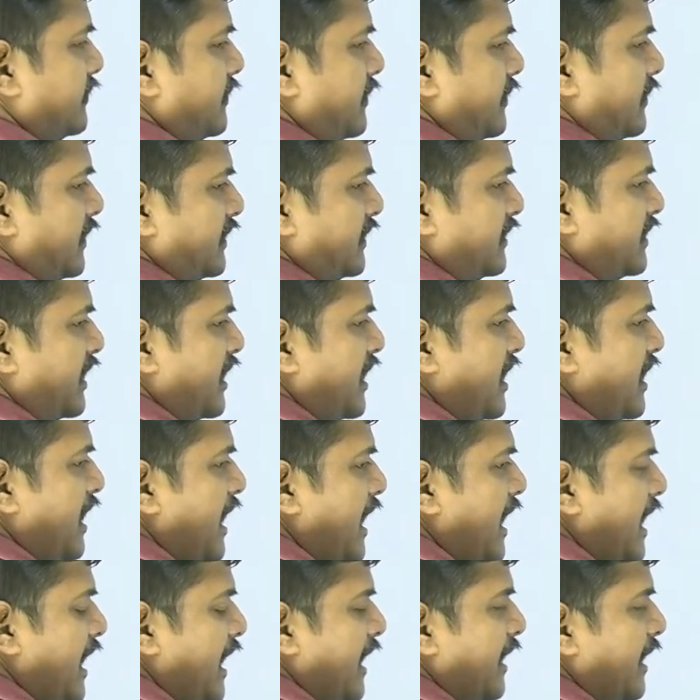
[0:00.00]
the
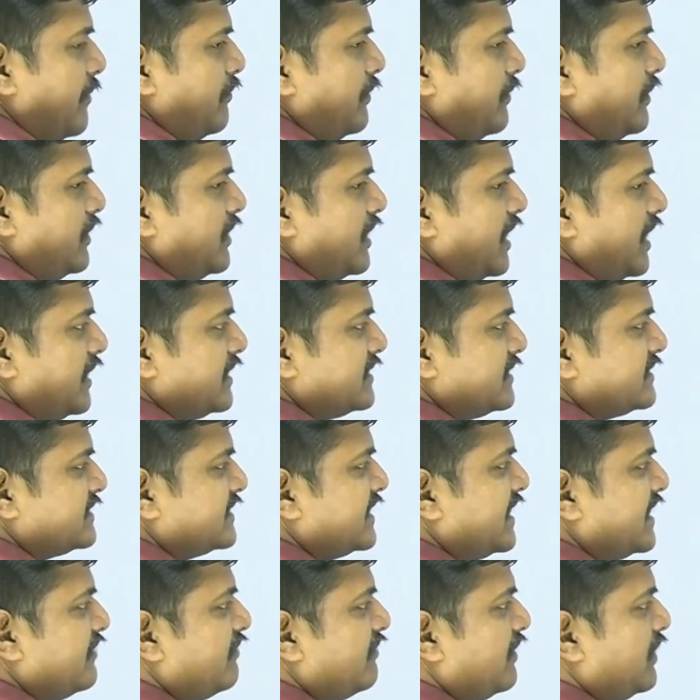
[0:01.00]
name that is
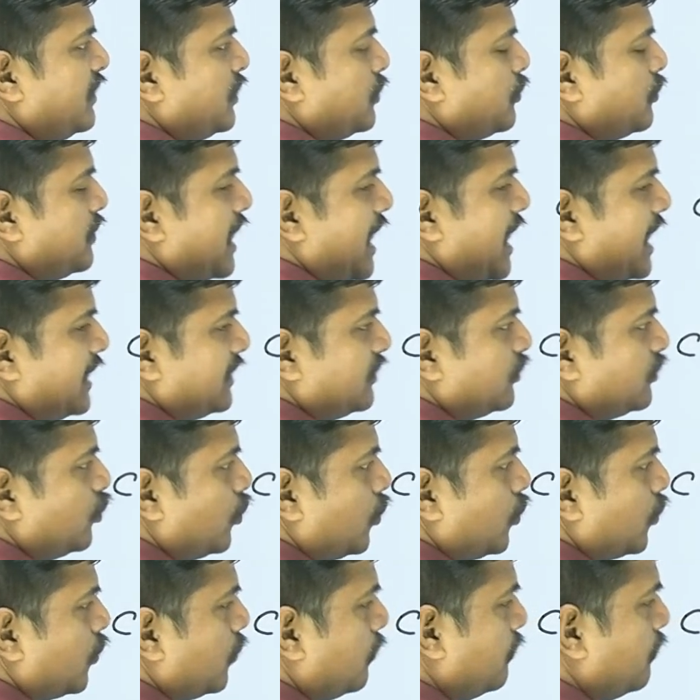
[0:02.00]
given to that
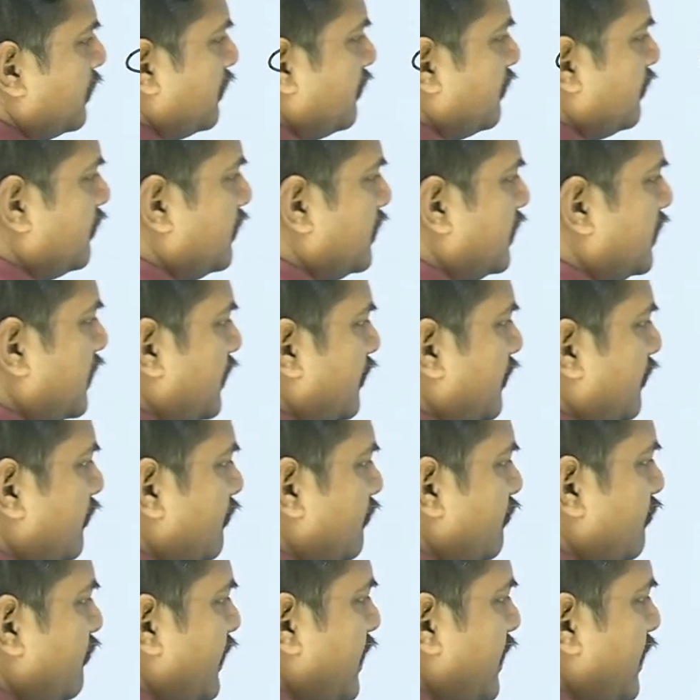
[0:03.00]
group will